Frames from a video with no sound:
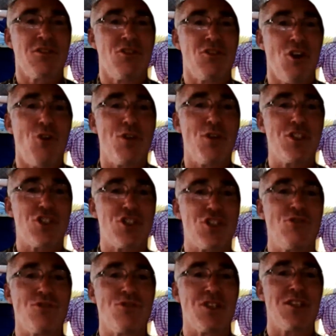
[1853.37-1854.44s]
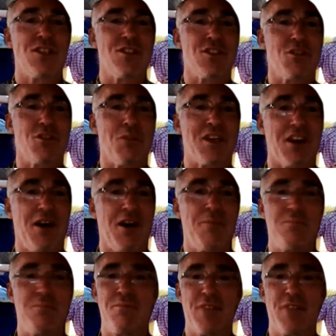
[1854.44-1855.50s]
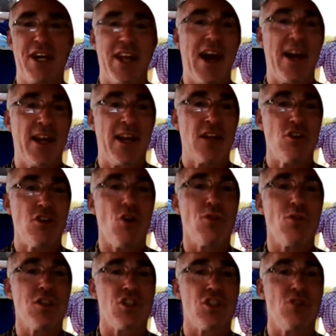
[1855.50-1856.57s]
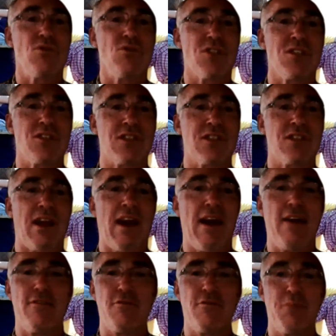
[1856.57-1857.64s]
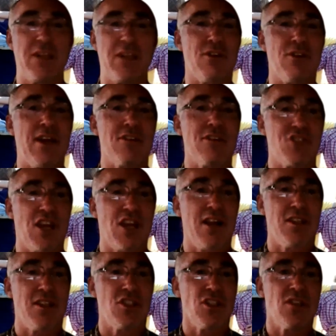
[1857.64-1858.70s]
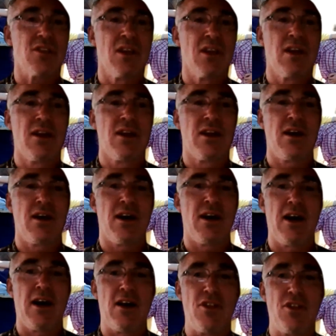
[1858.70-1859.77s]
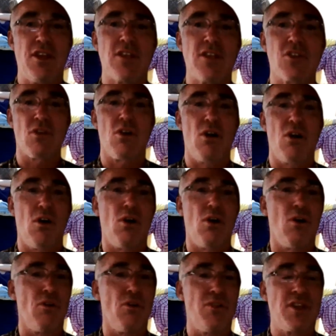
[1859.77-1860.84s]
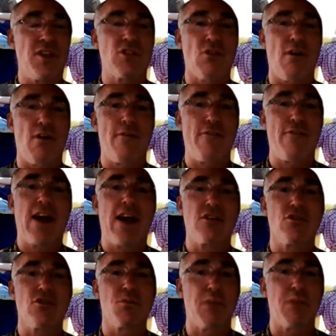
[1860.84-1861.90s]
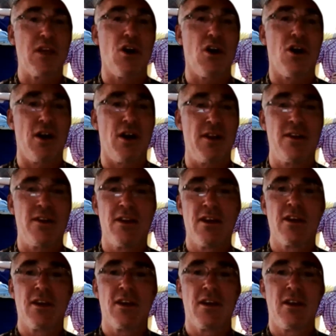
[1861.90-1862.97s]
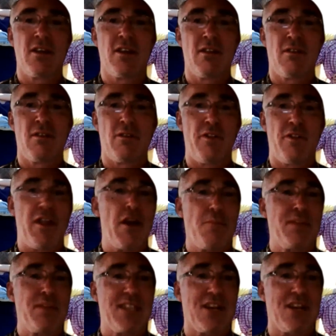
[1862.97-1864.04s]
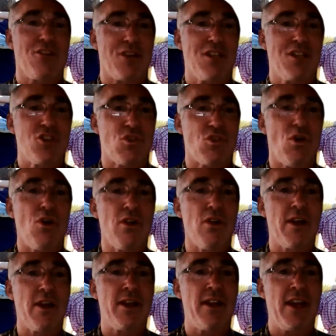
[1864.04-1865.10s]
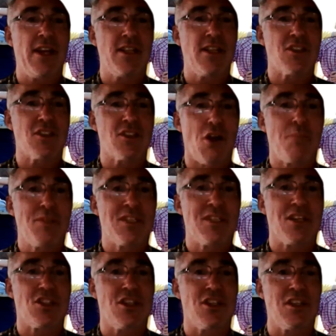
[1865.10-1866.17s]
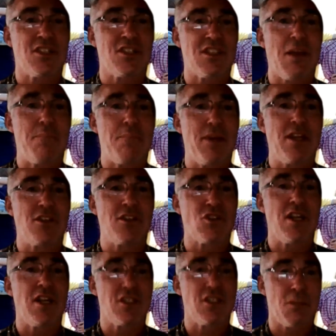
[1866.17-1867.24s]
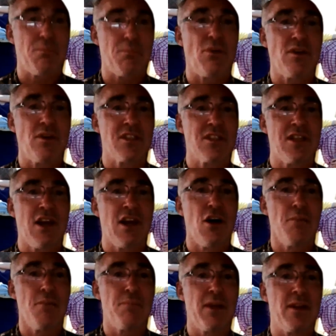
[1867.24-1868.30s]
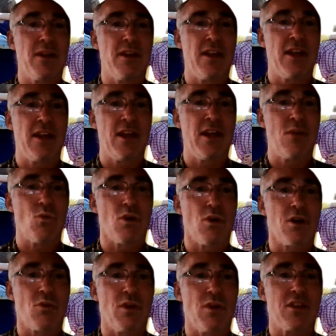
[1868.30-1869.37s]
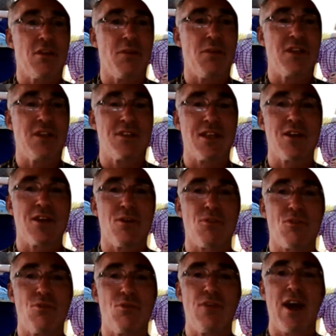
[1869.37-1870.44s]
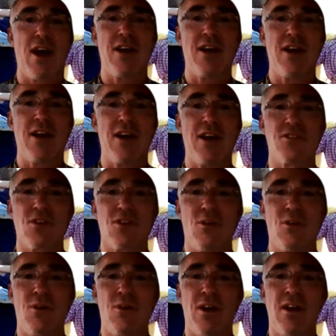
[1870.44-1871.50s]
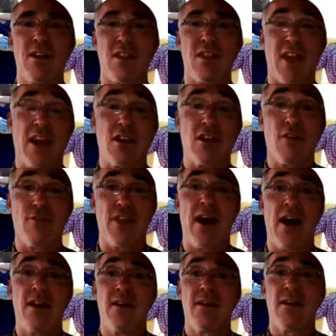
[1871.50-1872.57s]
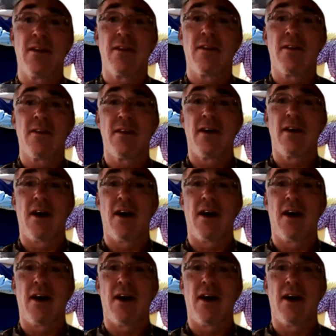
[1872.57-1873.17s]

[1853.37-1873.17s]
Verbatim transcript: No one chooses to become an addict. No one chooses to have mental health challenges. Uh, these all these are all factors beyond their particular control, and, and it's our position to step in and try to support and help and, and, and work with them as they go through that. So, thank you for that. Yeah.